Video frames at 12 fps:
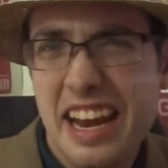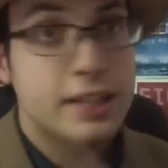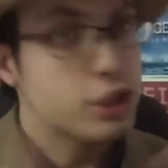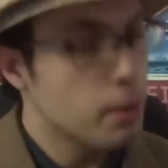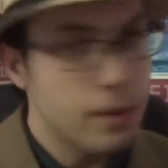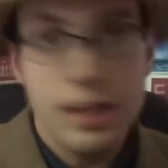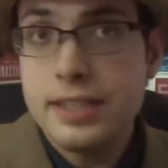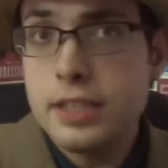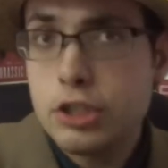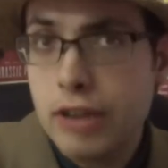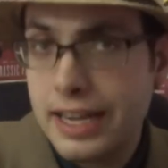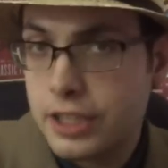So
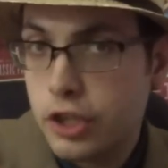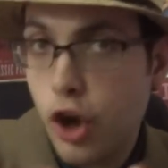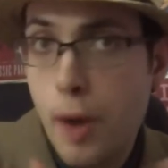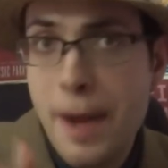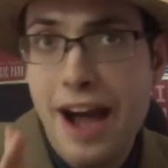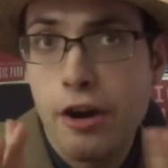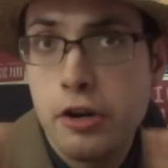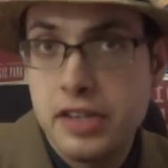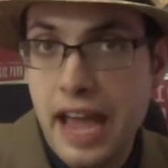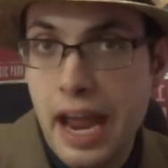Melissa tries to go about her